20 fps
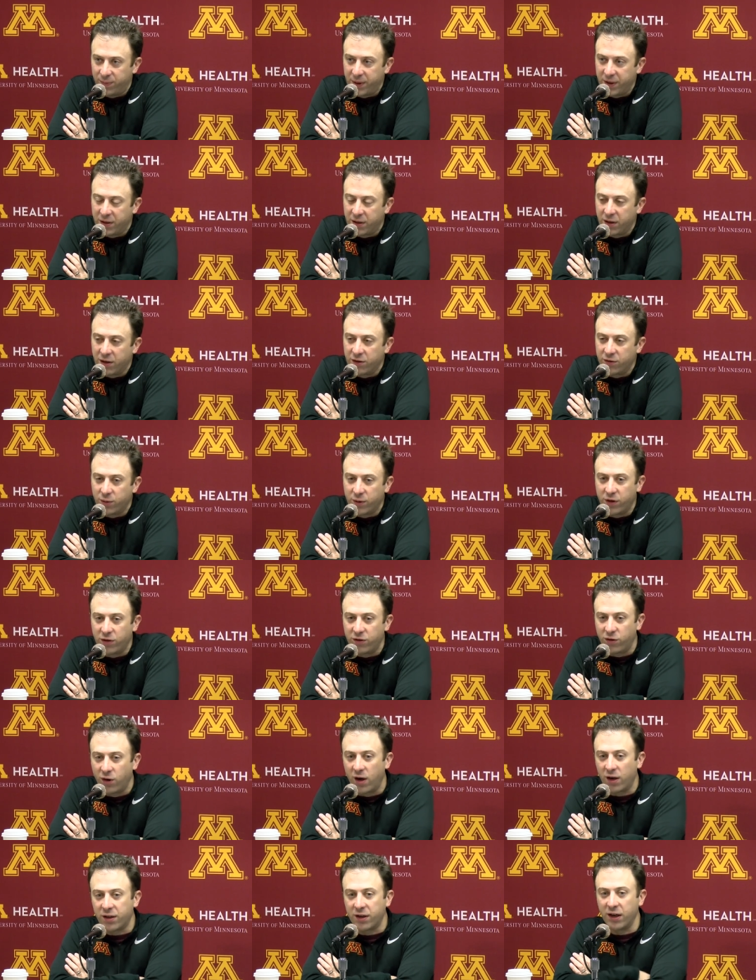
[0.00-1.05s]
because when you
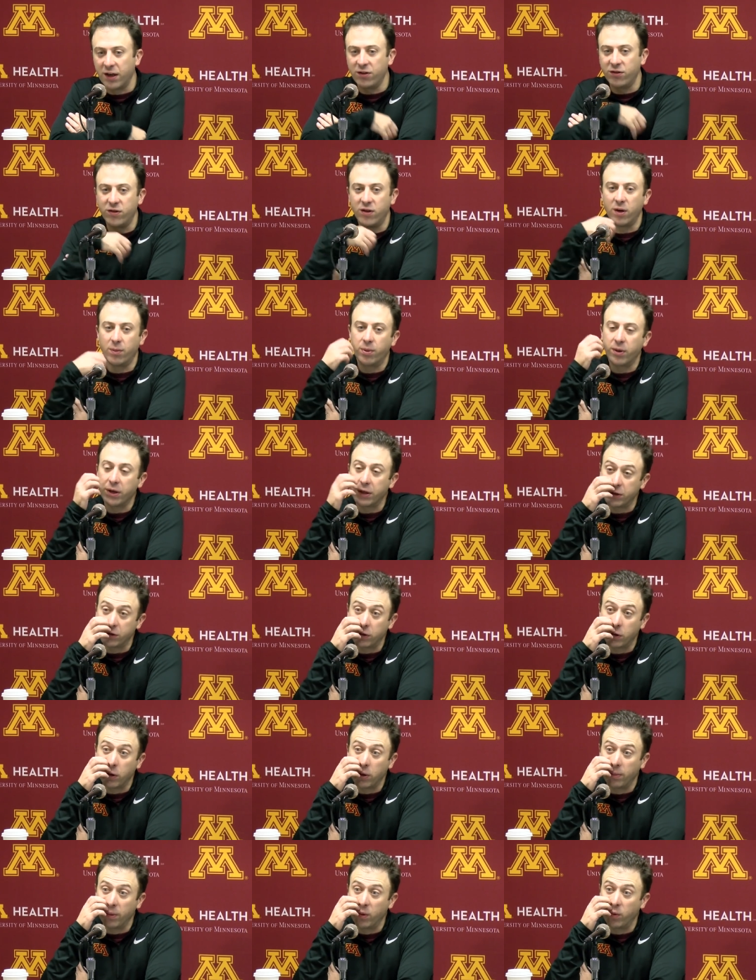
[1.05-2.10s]
talk an NCAA
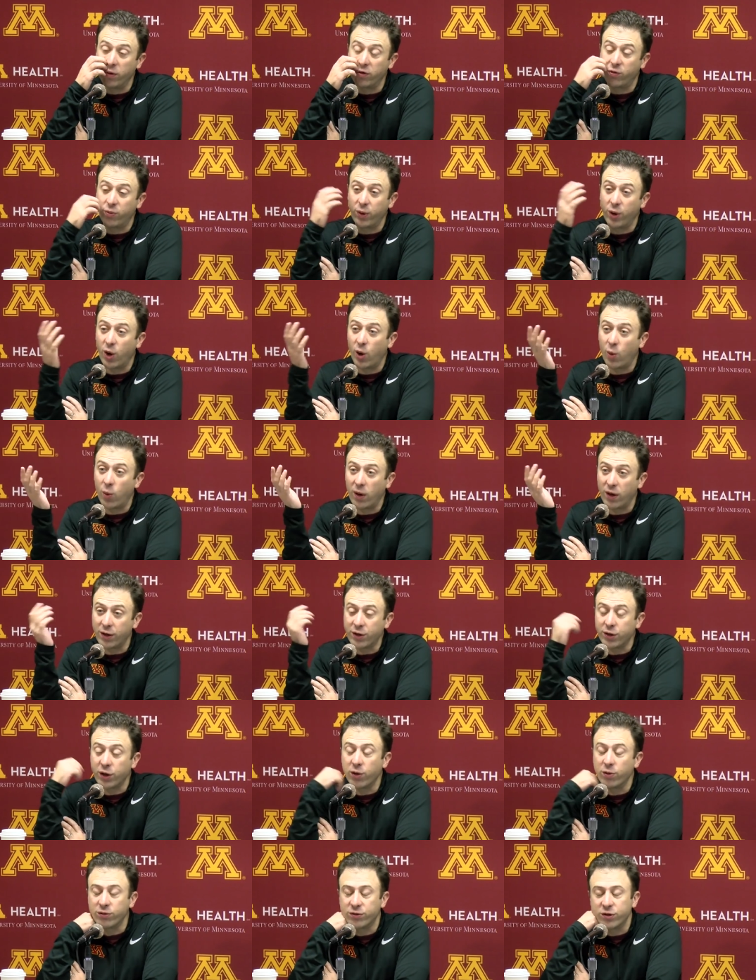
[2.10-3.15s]
tournament, which we all want to
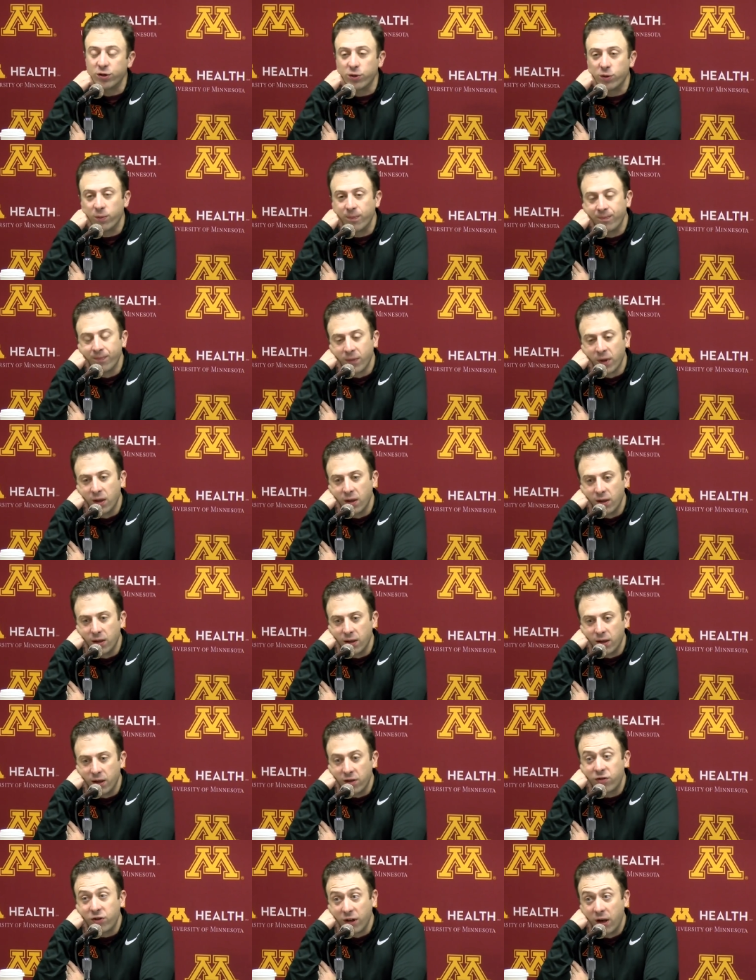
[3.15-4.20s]
go to,
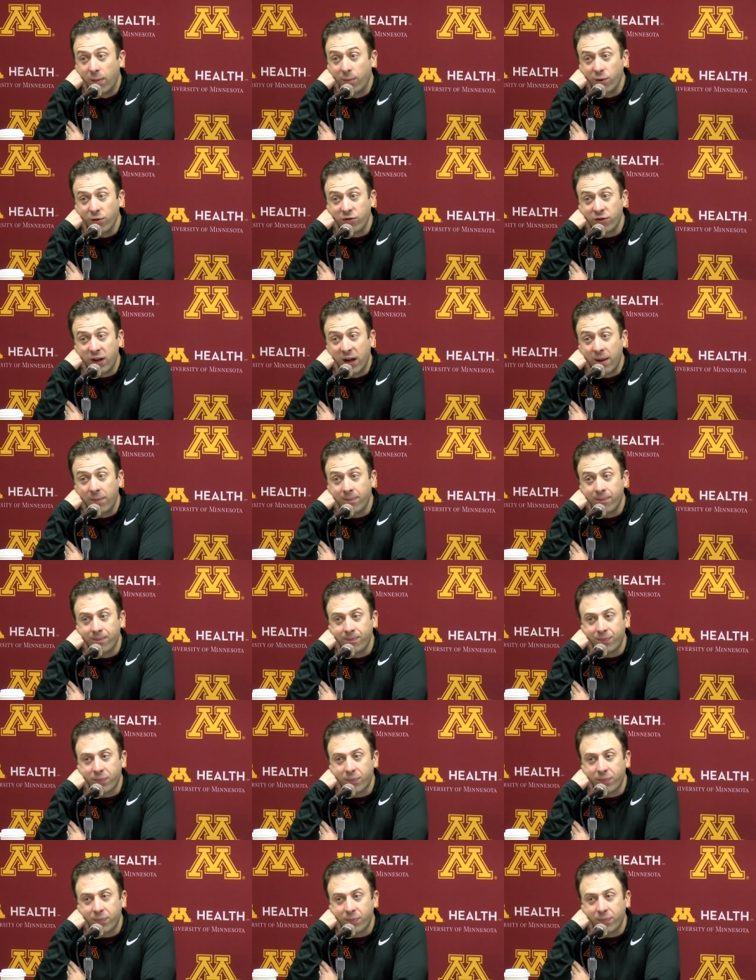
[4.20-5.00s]
it's a numbers game.